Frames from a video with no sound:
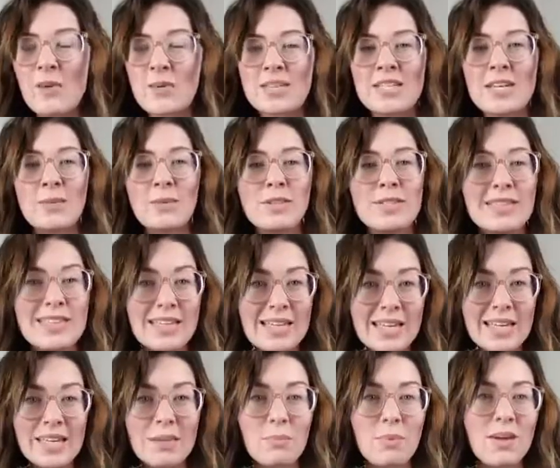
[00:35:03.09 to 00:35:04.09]
was able to
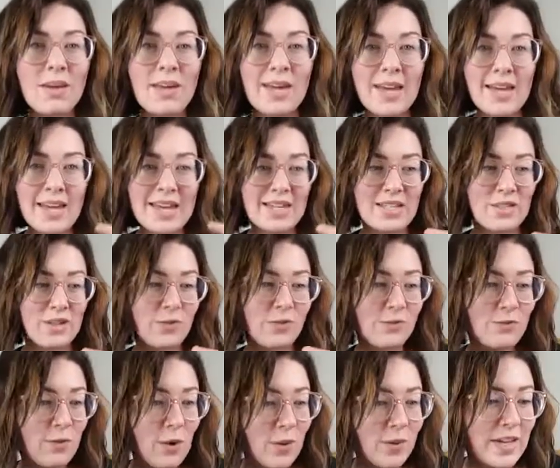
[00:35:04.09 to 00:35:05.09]
keep his
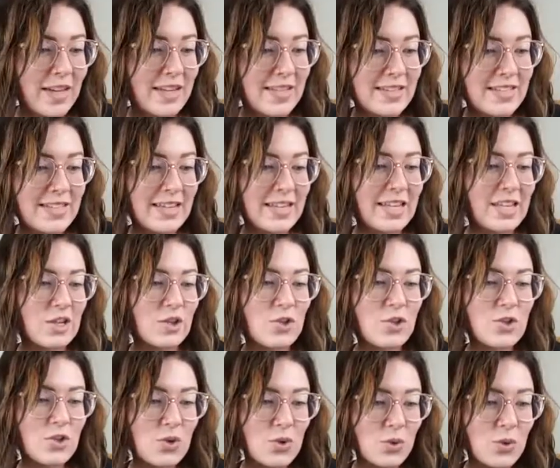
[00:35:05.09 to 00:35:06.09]
focus, and he
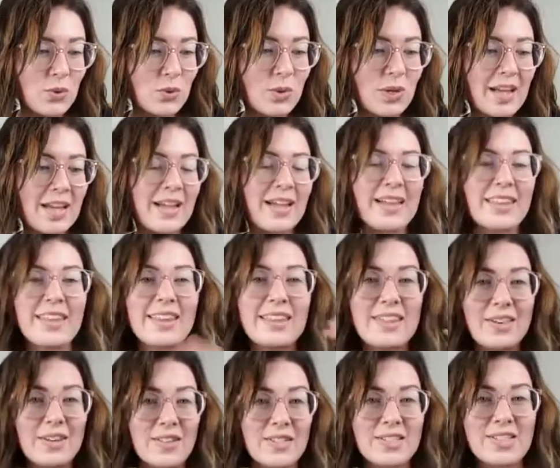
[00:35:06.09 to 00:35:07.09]
knew that
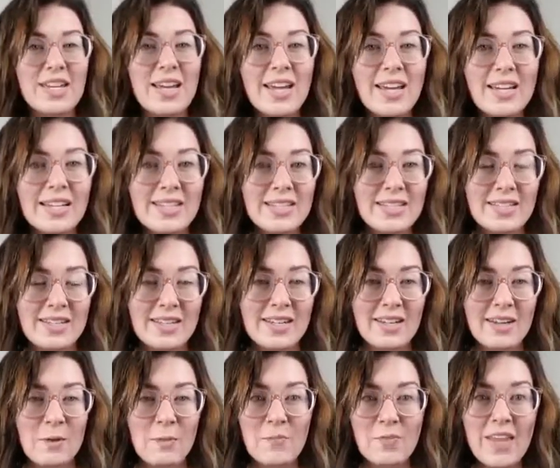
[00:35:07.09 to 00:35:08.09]
their intent,
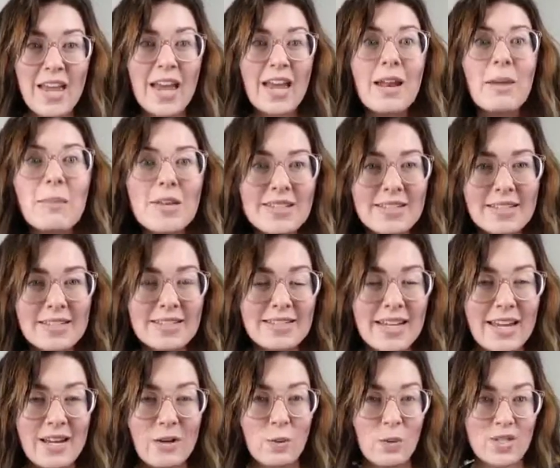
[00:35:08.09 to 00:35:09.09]
the enemy's
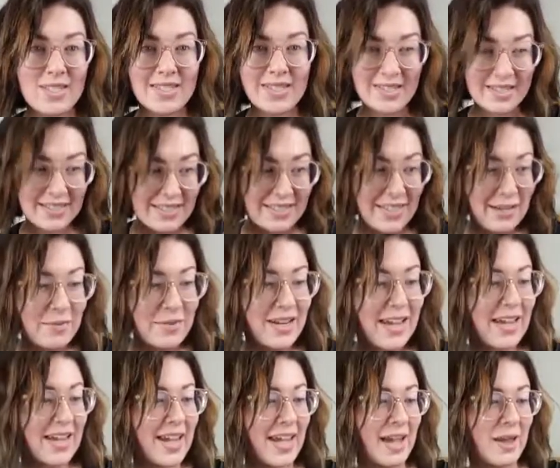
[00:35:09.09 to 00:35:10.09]
intent, was to
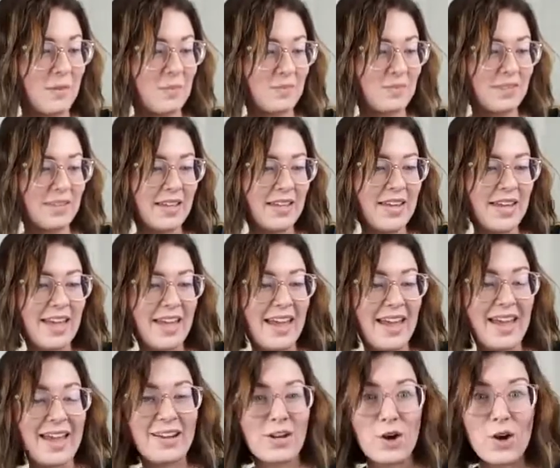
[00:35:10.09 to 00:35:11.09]
intimidate him
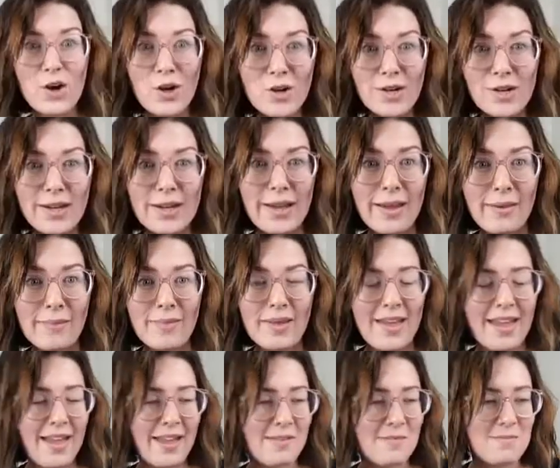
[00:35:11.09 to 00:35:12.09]
and hurt him
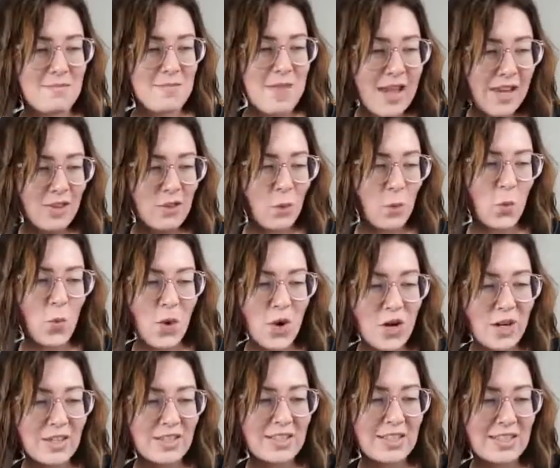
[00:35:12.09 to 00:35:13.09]
and make the
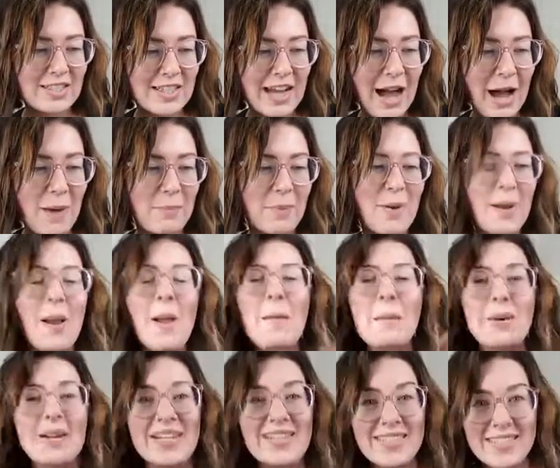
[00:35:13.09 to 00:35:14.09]
work stop.
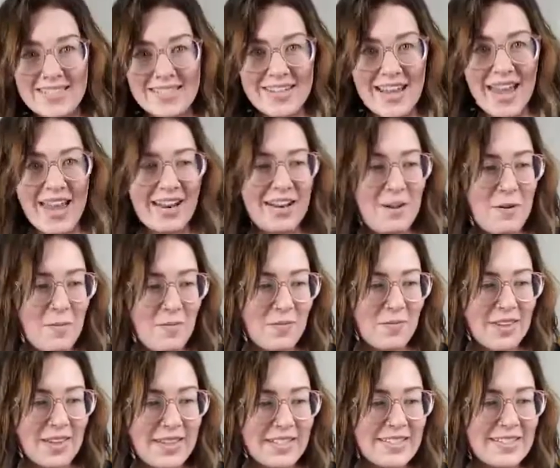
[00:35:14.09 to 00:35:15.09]
But instead
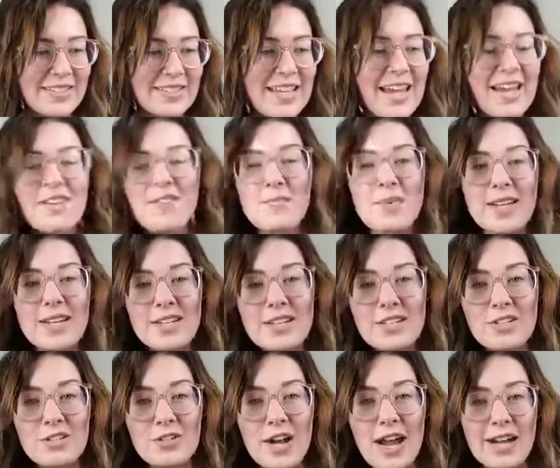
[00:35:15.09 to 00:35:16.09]
of being
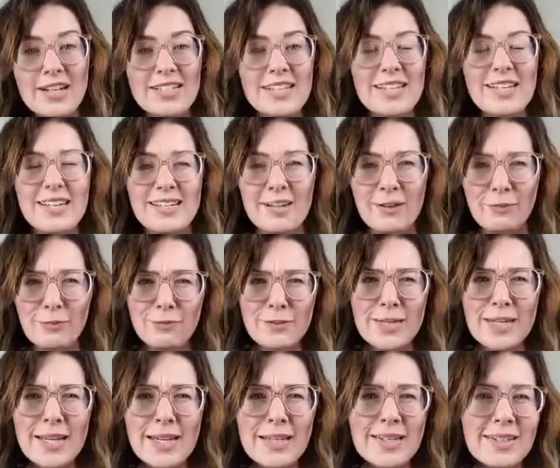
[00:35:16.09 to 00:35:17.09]
distracted and
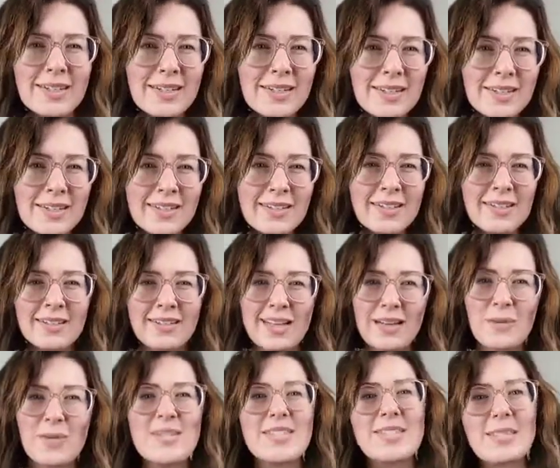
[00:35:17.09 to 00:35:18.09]
defeated,
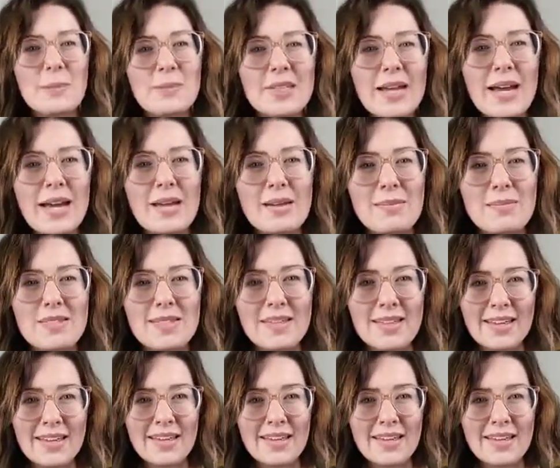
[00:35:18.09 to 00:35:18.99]
like we sometimes